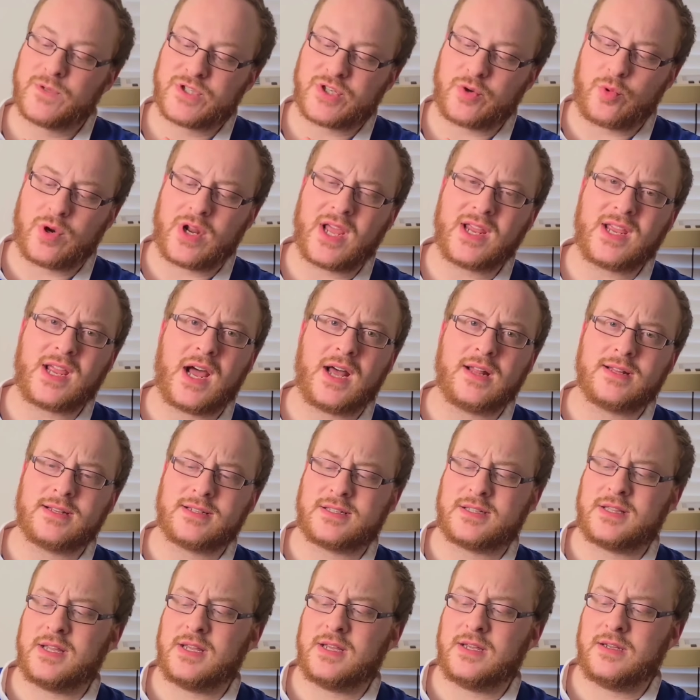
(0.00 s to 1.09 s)
when I got
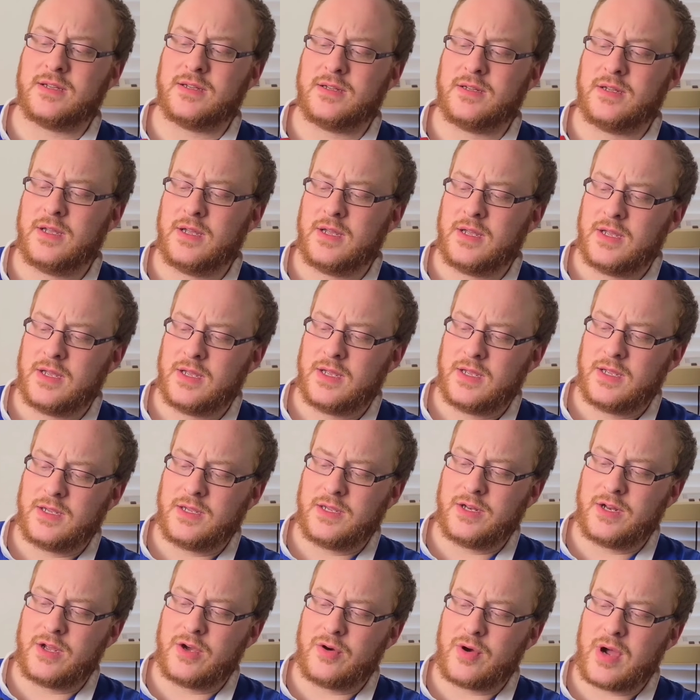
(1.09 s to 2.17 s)
this thing,
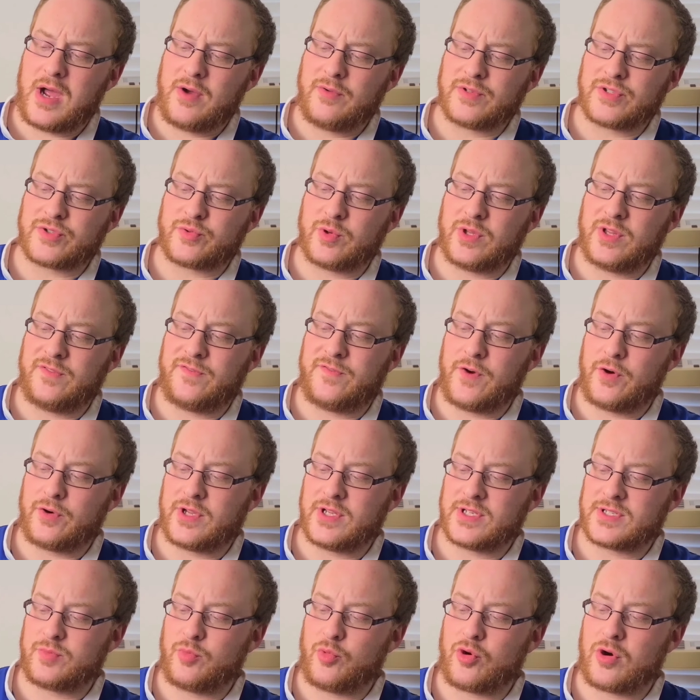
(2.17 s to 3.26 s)
you know, I was really
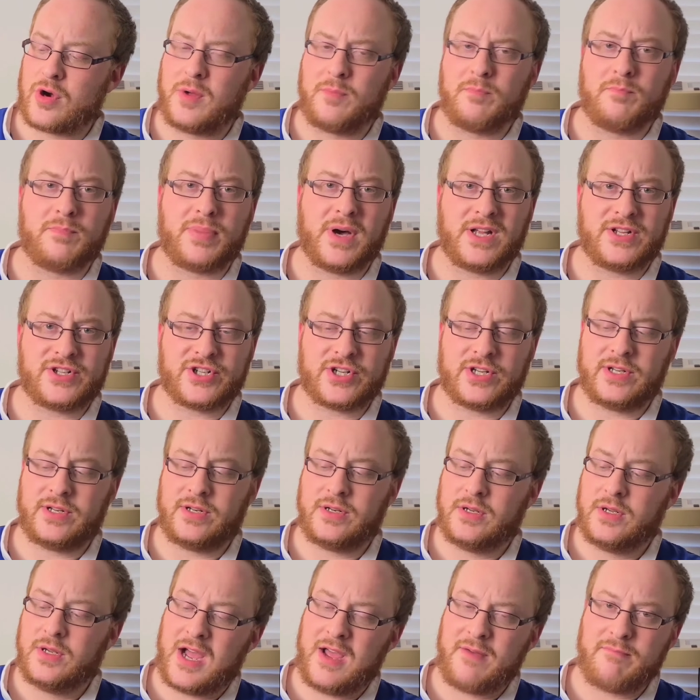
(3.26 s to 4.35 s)
focused more on budget.
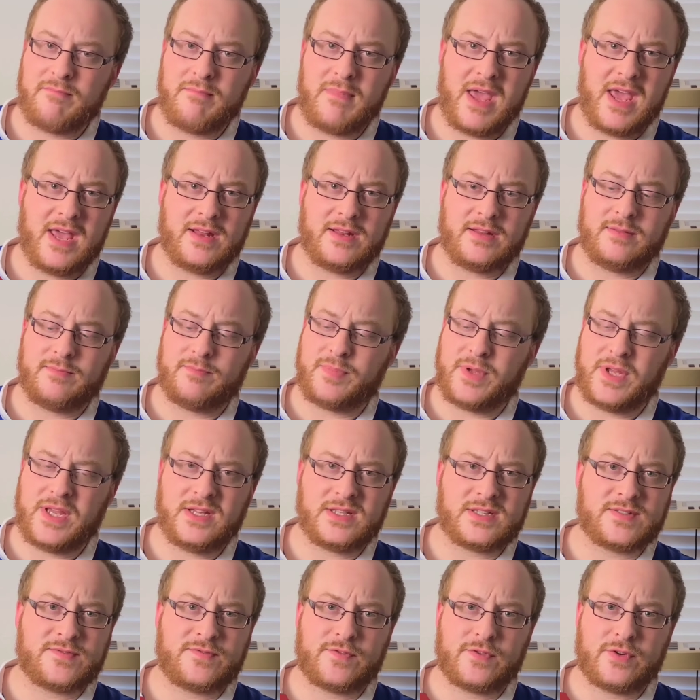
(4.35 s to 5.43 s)
I've made
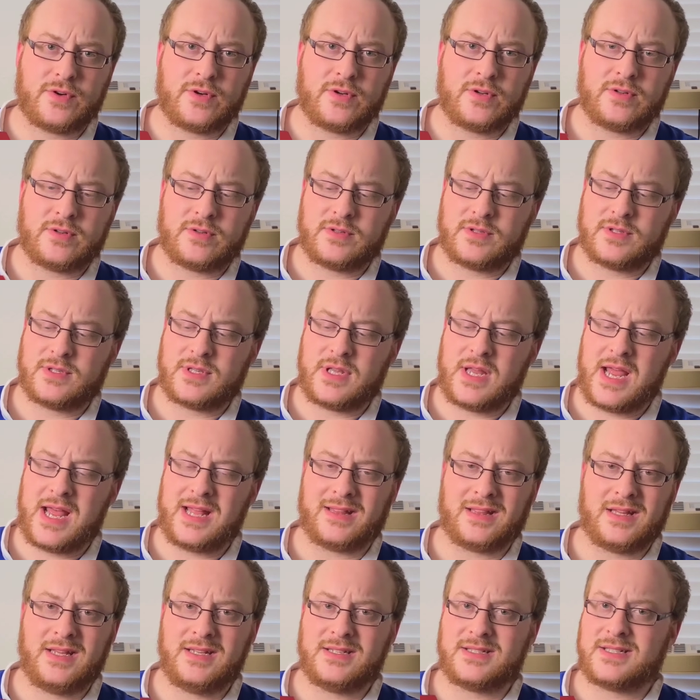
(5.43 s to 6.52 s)
beats for at least